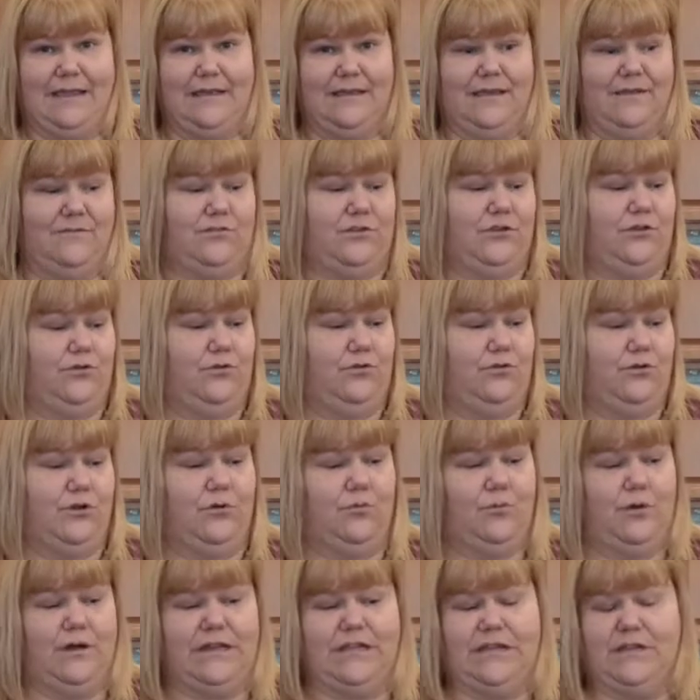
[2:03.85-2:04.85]
If you don't
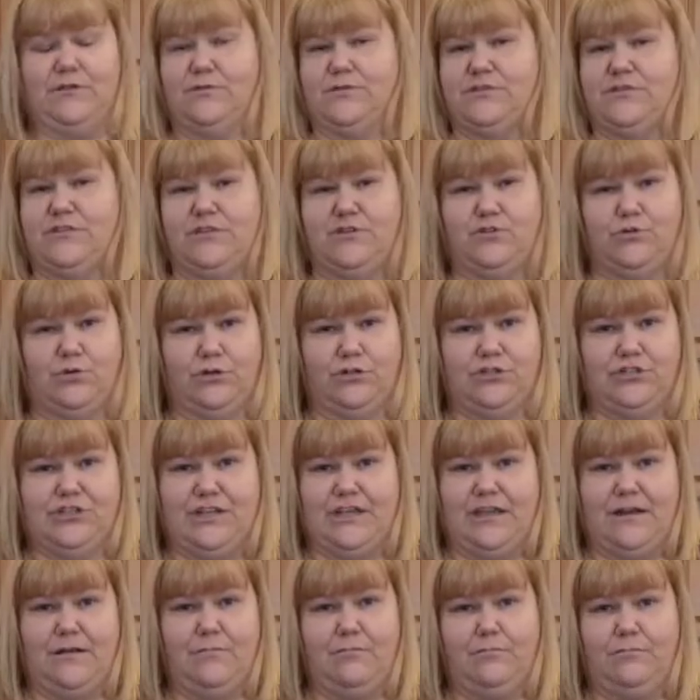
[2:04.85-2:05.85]
want to use the Knorr
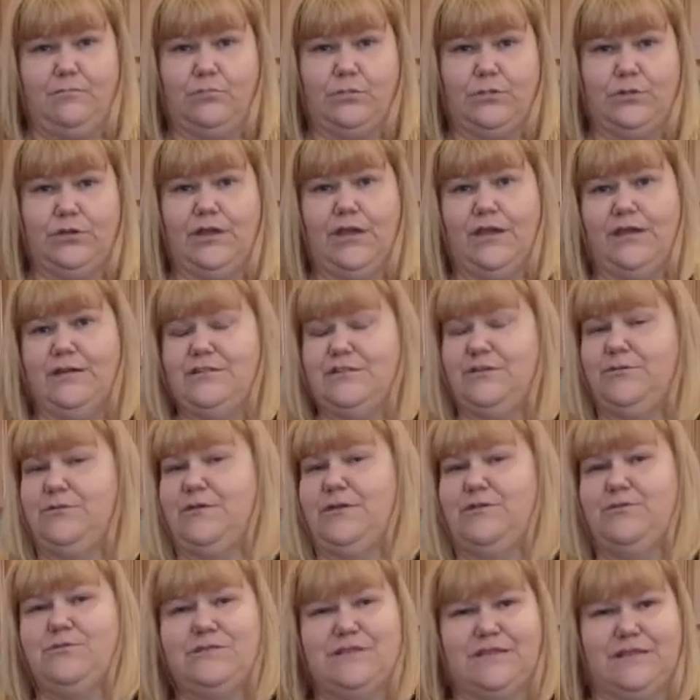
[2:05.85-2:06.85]
chicken bouillon, don't
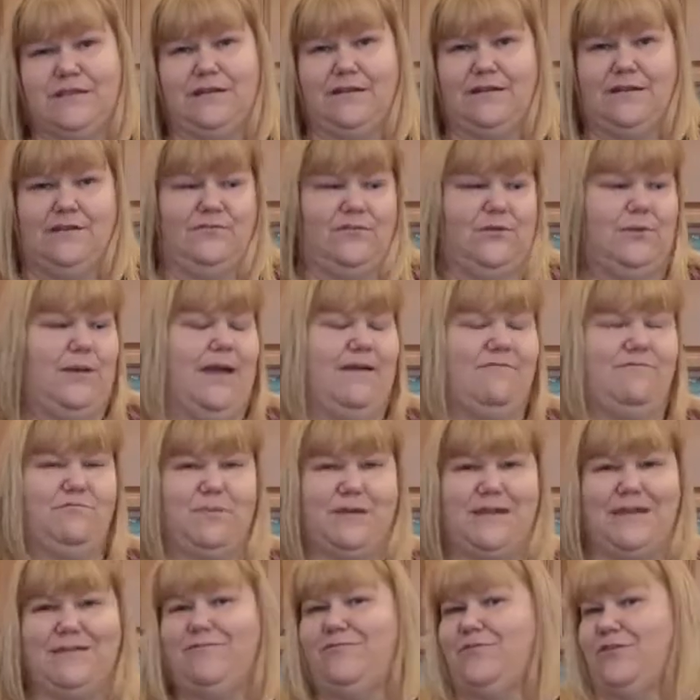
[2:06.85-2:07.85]
use it. If you have
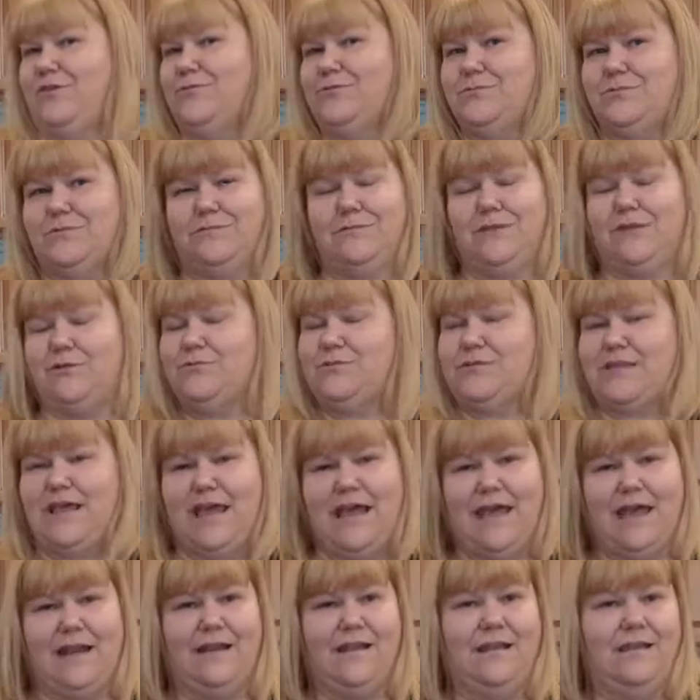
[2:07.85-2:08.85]
beef, use
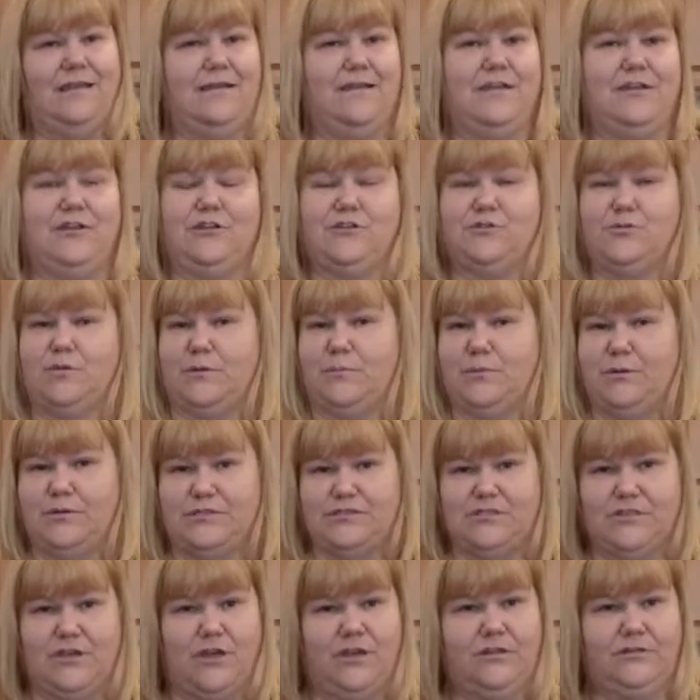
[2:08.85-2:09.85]
that. You just want to put
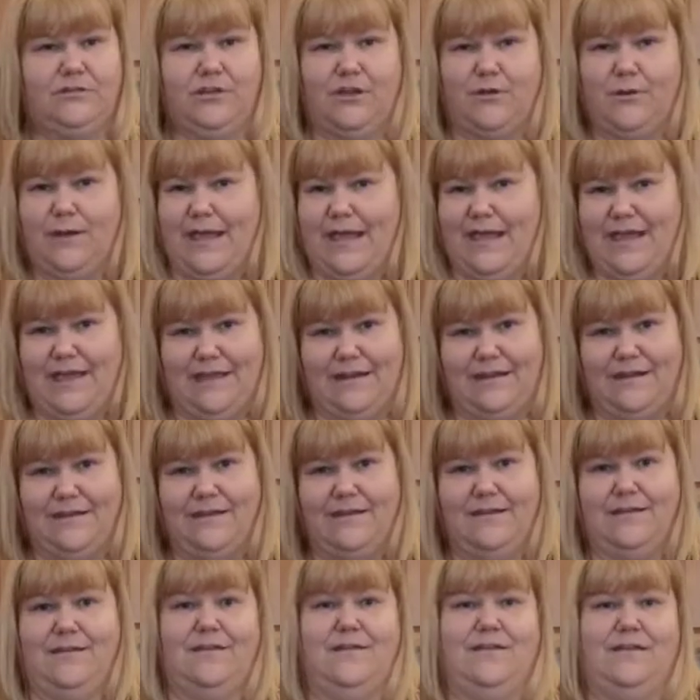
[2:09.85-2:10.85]
salt, go ahead.
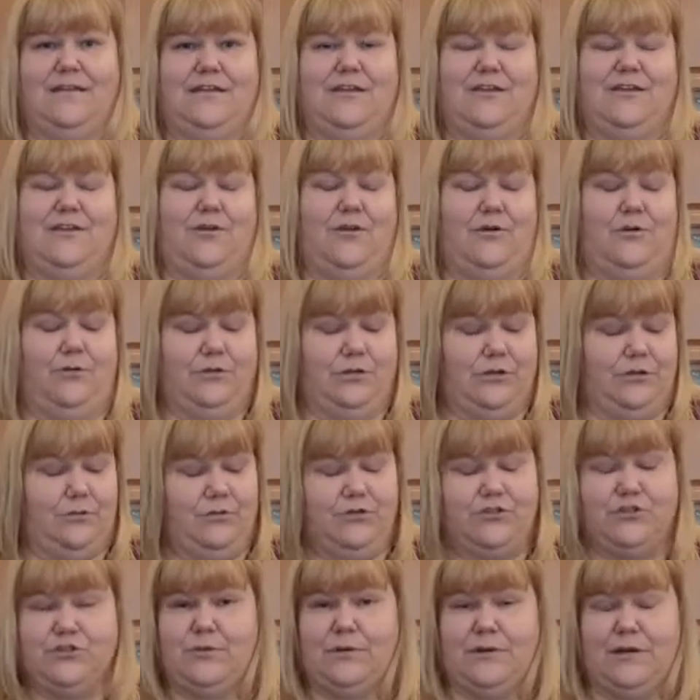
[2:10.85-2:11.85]
You
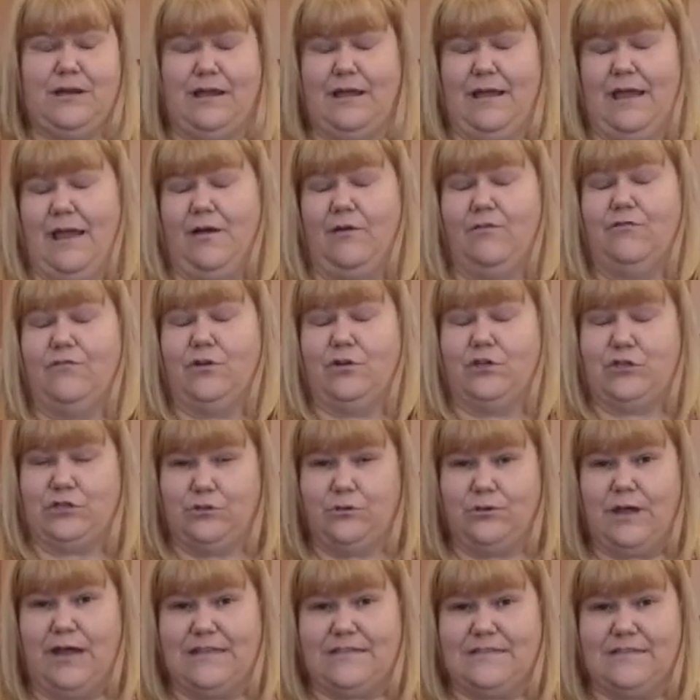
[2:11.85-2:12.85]
do it however you
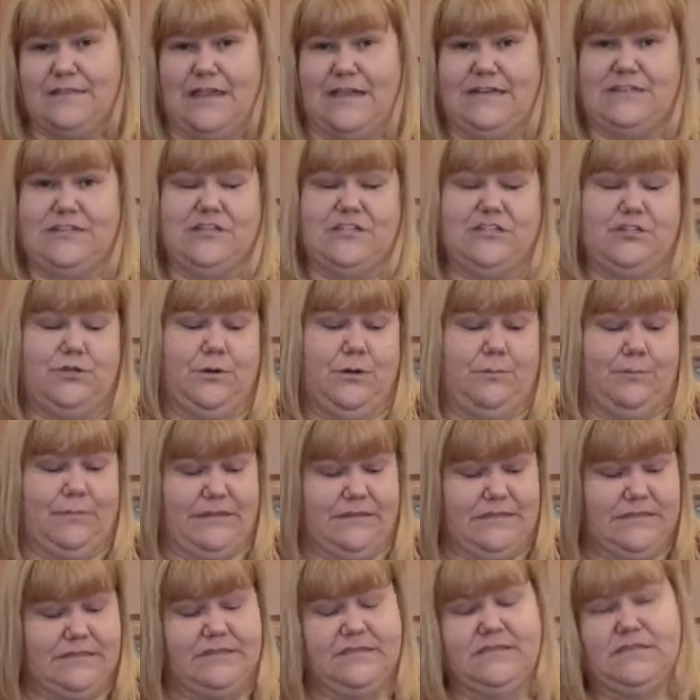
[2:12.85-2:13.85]
guys like to do it, but
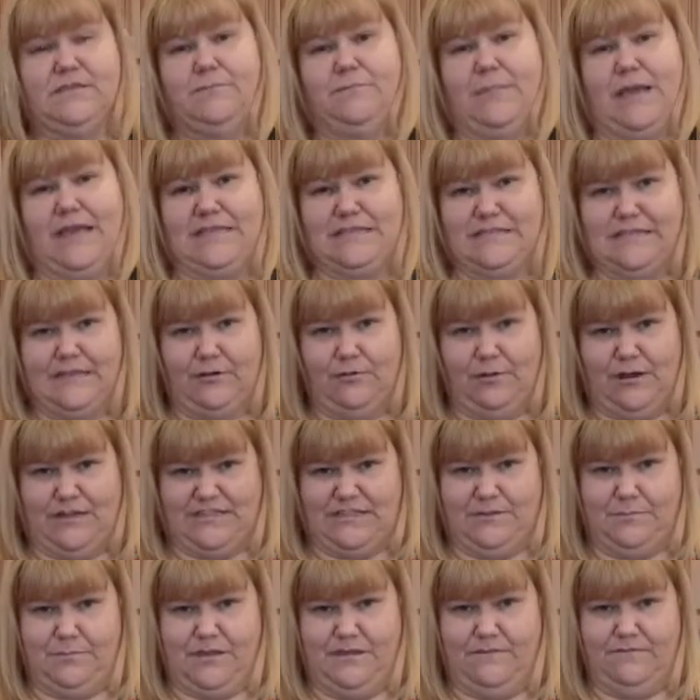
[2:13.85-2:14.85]
this is a basic
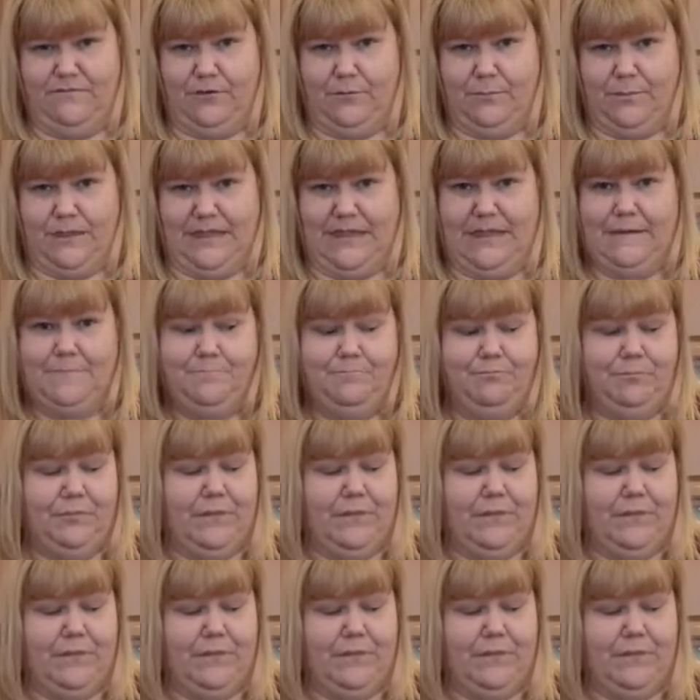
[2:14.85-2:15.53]
recipe for me.